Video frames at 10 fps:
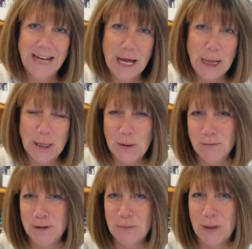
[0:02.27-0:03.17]
Hello
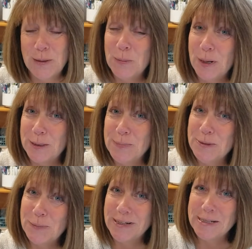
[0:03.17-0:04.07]
everyone and welcome
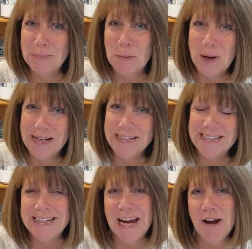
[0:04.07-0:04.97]
to What's Up
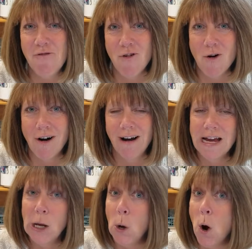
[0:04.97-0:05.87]
Wednesday for
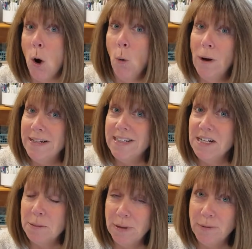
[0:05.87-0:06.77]
Wednesday,
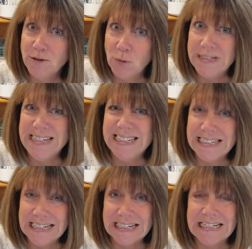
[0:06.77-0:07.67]
September
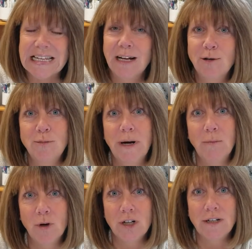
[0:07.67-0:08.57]
26th. Oh my
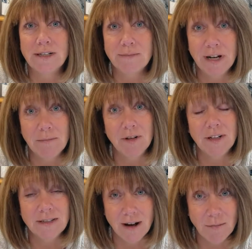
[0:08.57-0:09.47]
word, September
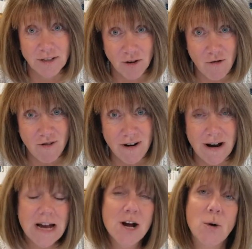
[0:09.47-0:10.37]
is almost over,
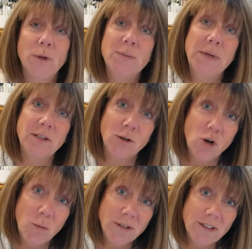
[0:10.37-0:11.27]
which means
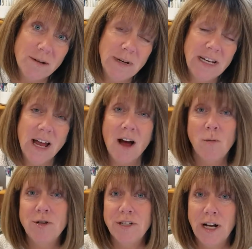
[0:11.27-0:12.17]
October's coming,
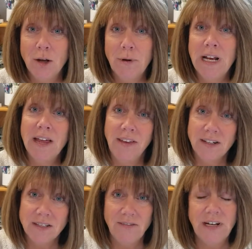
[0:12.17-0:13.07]
which is Halloween,
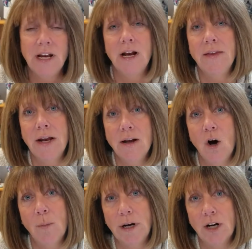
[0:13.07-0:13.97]
Thanksgiving, and then,
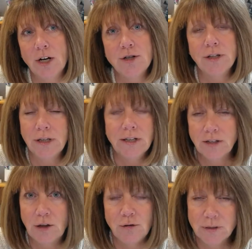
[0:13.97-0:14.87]
oh my gosh, it's
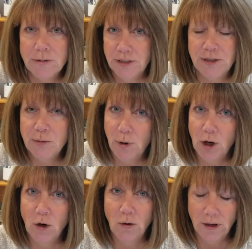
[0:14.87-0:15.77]
like Christmas is
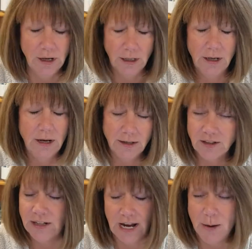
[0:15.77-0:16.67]
tomorrow. It's
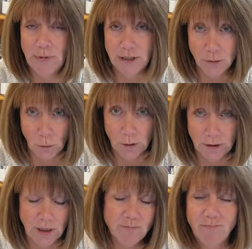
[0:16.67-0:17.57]
going to happen so quickly.